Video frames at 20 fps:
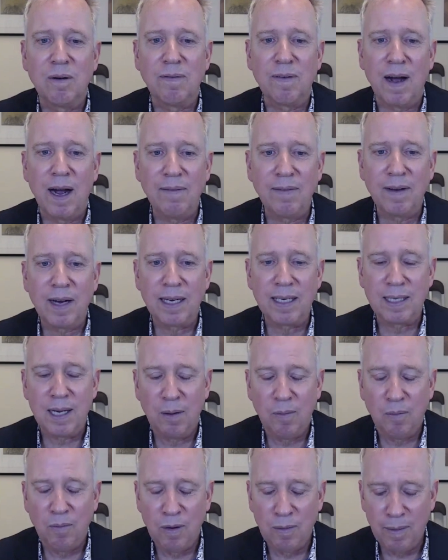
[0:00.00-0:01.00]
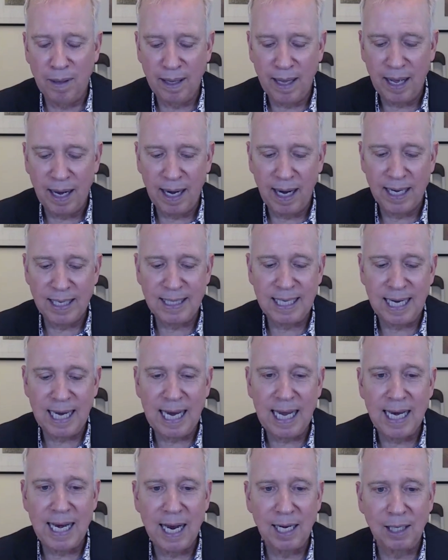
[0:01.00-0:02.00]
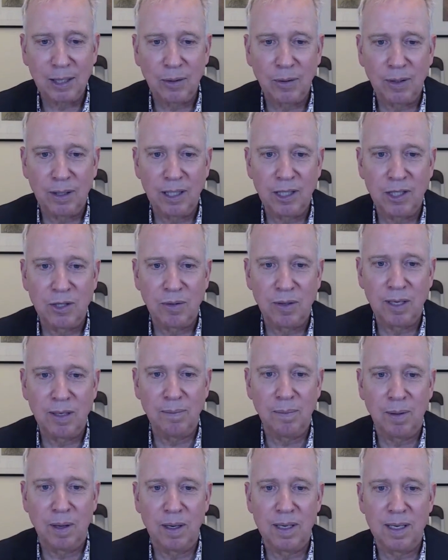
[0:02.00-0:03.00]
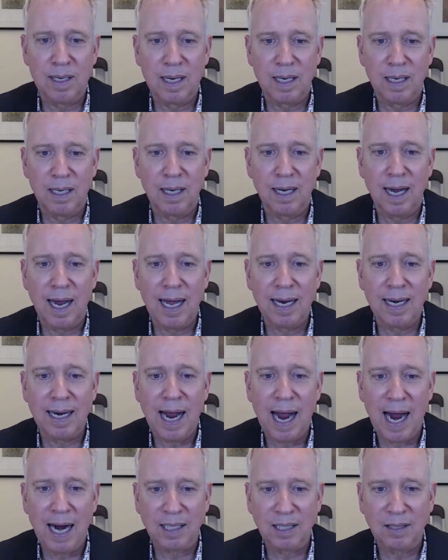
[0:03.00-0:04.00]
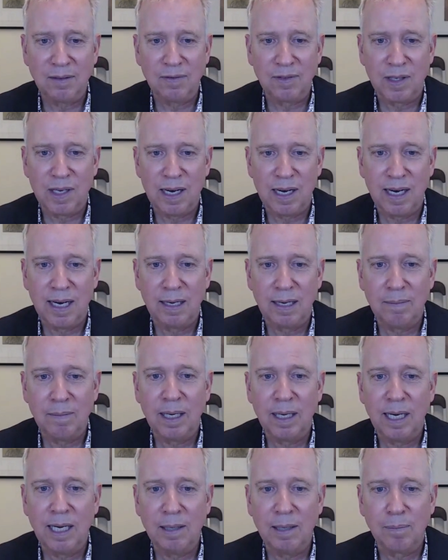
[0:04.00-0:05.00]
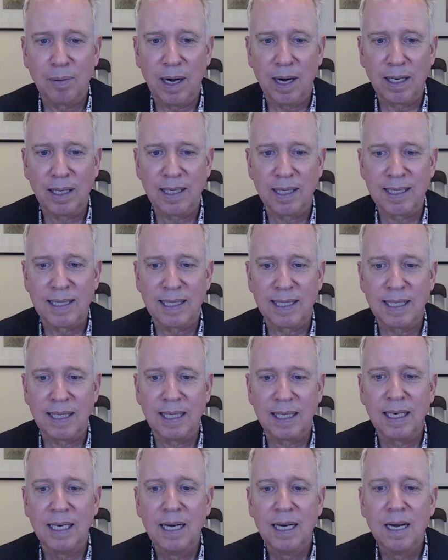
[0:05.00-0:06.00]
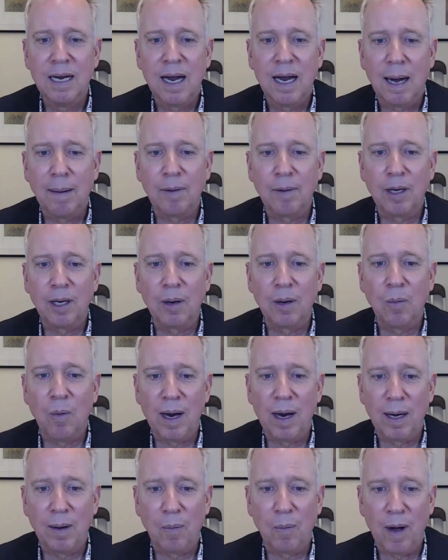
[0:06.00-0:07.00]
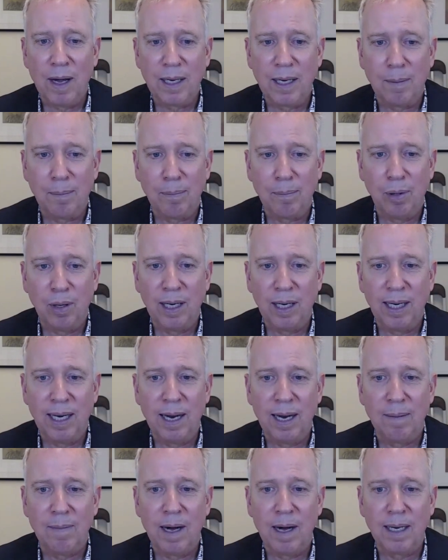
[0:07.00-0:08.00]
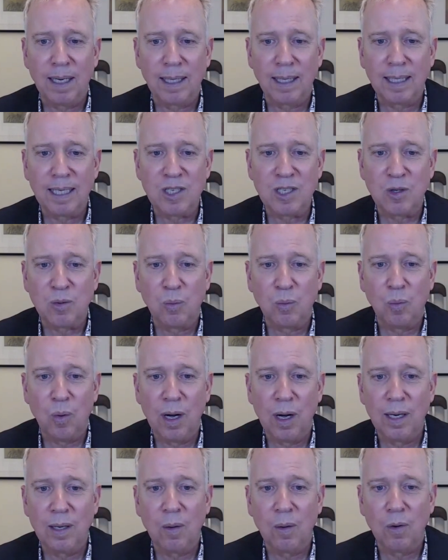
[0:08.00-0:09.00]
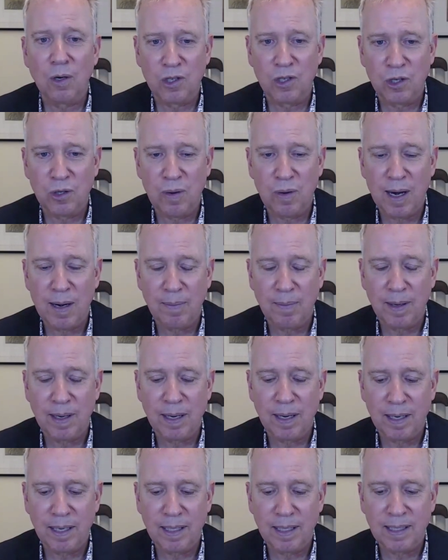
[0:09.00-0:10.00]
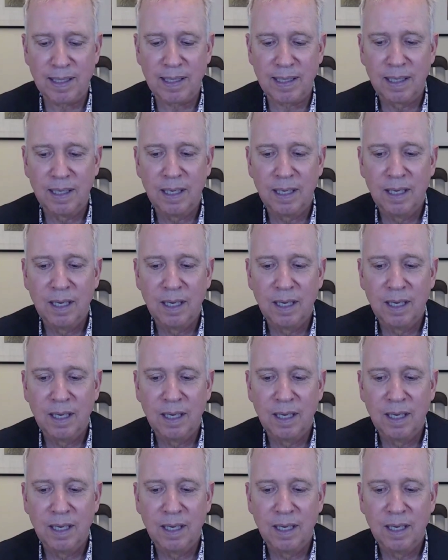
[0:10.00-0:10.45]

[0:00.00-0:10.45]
if I've got a woman that has inadequately treated Bartonella and active Lyme in pregnancy, I'm going to want to wind up putting them on at least 1 or 2 antibiotics.